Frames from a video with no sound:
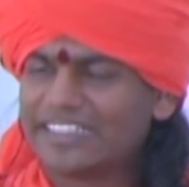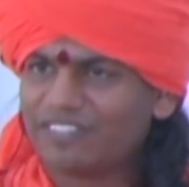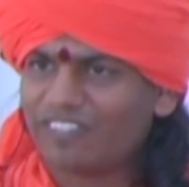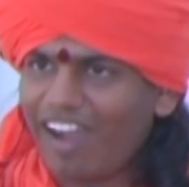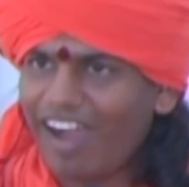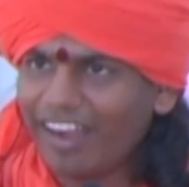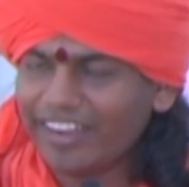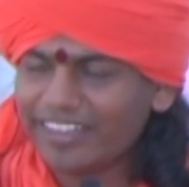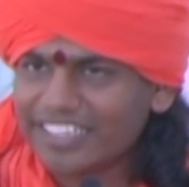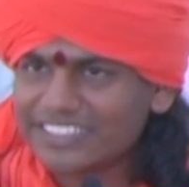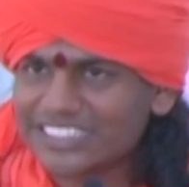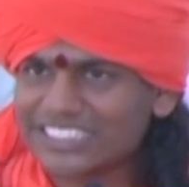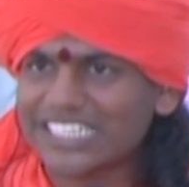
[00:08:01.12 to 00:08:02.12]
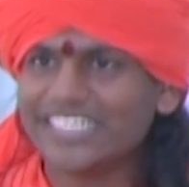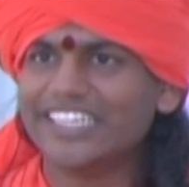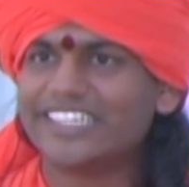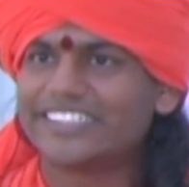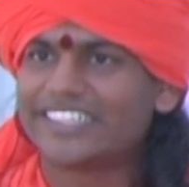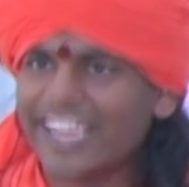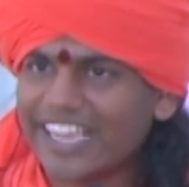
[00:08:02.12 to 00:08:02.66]
what decision
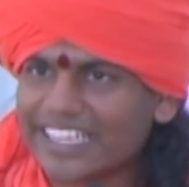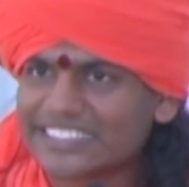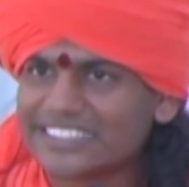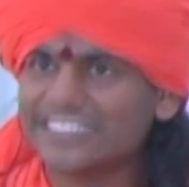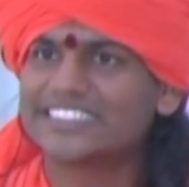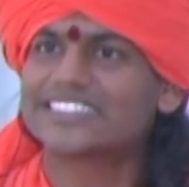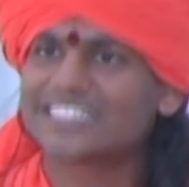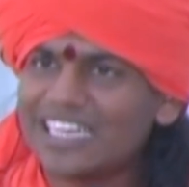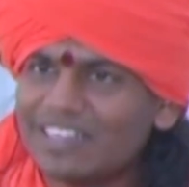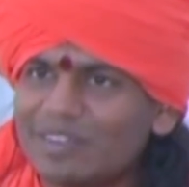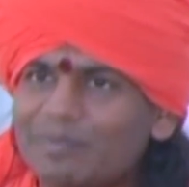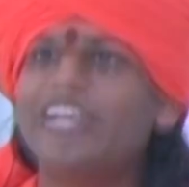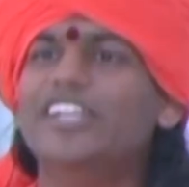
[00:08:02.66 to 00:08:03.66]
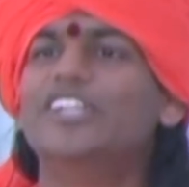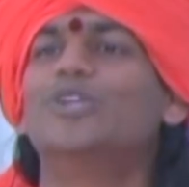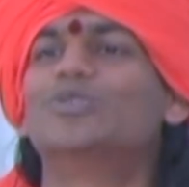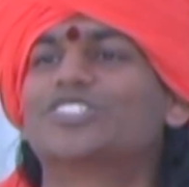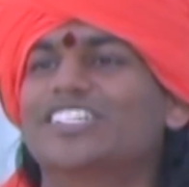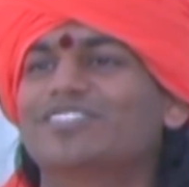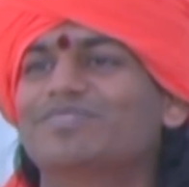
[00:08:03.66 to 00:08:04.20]
it takes itself will be
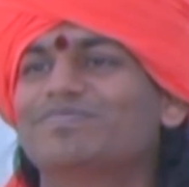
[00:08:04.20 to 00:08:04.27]
intuition.